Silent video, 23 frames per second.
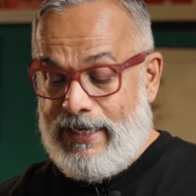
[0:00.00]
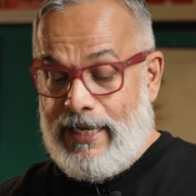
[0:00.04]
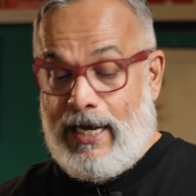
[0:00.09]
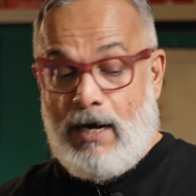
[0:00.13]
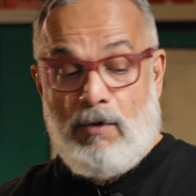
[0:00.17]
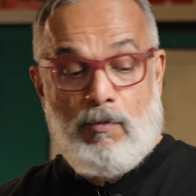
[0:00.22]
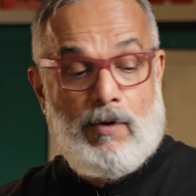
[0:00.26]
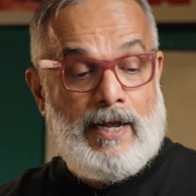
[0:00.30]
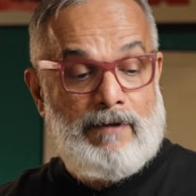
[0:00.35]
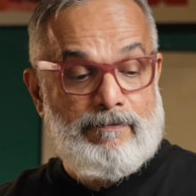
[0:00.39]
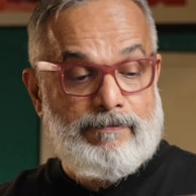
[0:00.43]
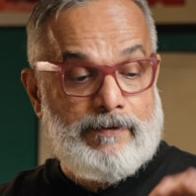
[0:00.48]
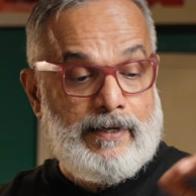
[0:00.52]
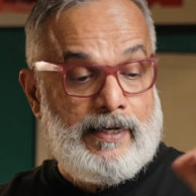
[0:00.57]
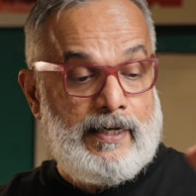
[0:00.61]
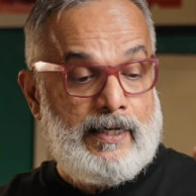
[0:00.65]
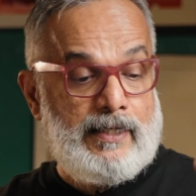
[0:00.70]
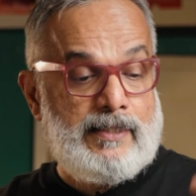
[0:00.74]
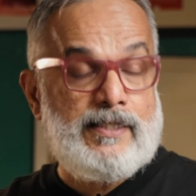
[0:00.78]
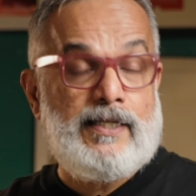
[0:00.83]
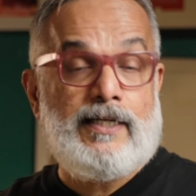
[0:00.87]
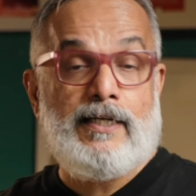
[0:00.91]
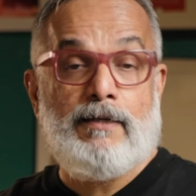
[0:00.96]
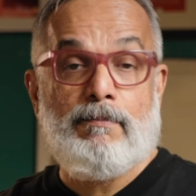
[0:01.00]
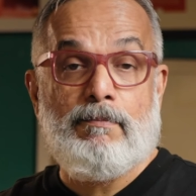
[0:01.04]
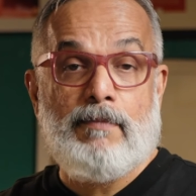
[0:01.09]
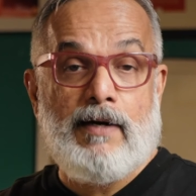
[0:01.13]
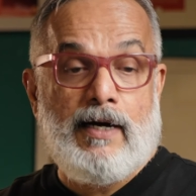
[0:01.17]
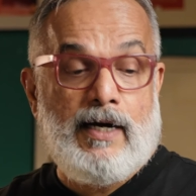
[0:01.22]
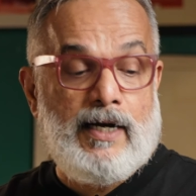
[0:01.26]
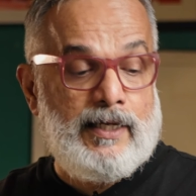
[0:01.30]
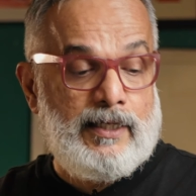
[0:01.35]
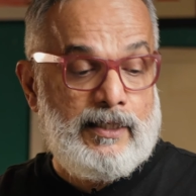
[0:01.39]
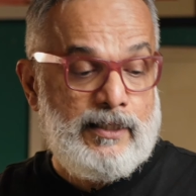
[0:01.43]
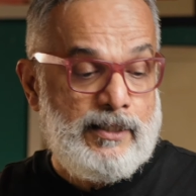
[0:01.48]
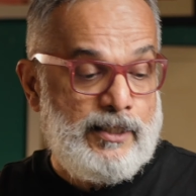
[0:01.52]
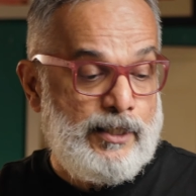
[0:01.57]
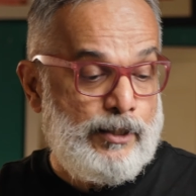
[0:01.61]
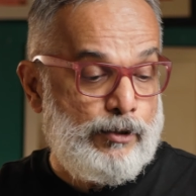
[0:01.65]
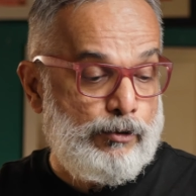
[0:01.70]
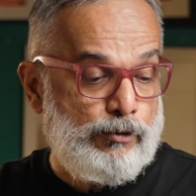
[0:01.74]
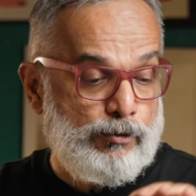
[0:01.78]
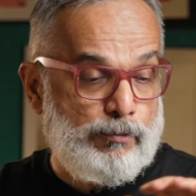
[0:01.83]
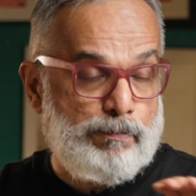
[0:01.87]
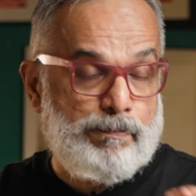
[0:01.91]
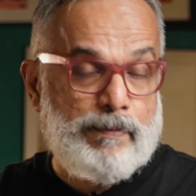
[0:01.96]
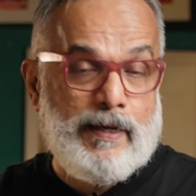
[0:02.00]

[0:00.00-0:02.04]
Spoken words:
Now I've connected my new